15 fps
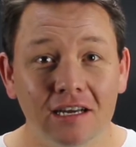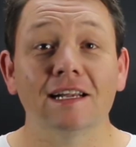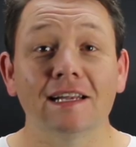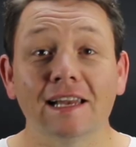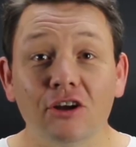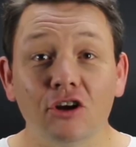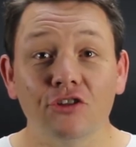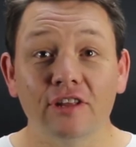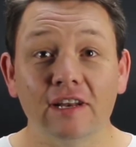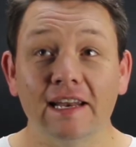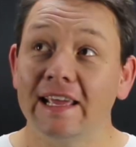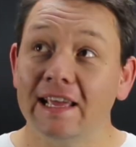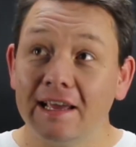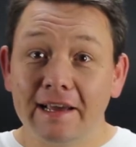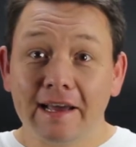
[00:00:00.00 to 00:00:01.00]
click on the
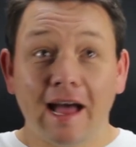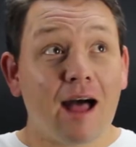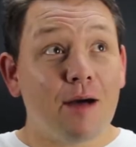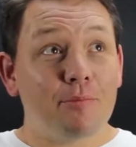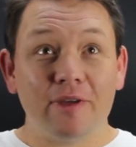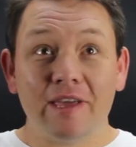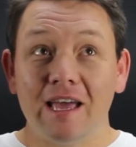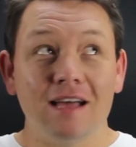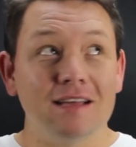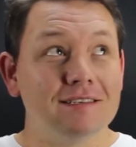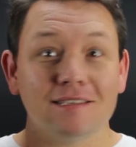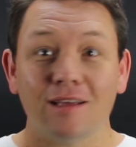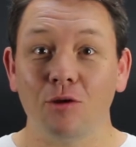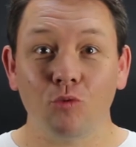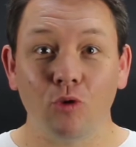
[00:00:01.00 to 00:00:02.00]
link up here
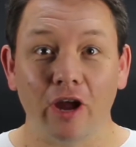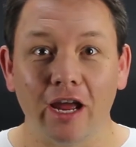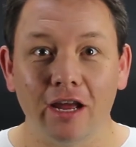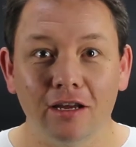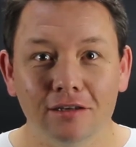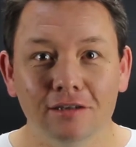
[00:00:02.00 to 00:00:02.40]
somewhere